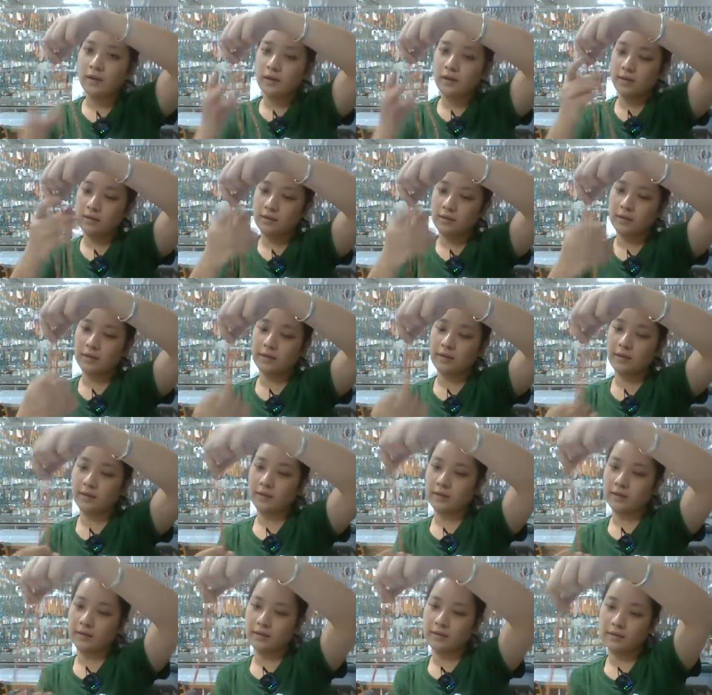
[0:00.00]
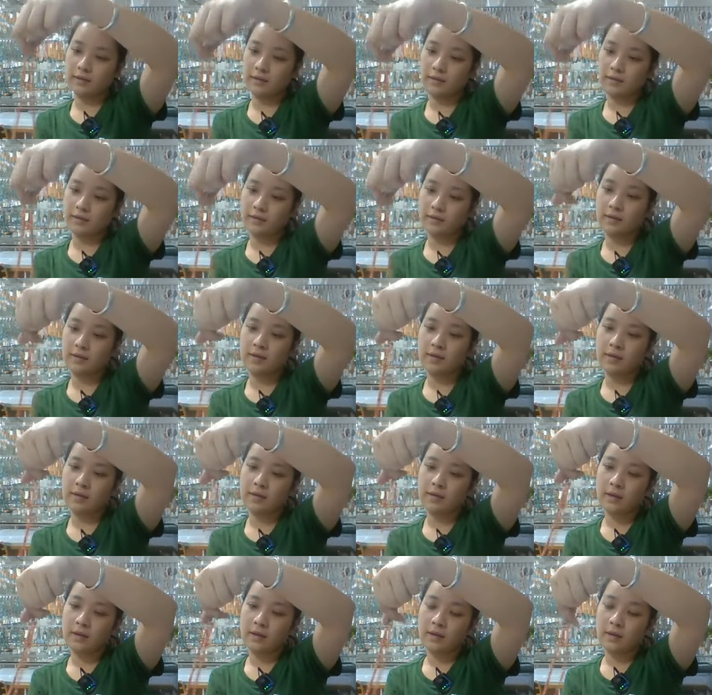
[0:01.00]

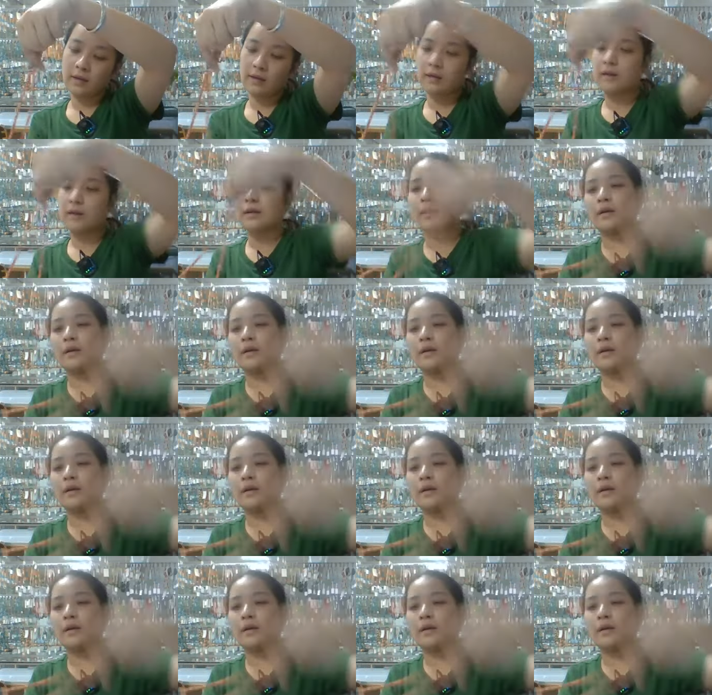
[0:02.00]
[no speech]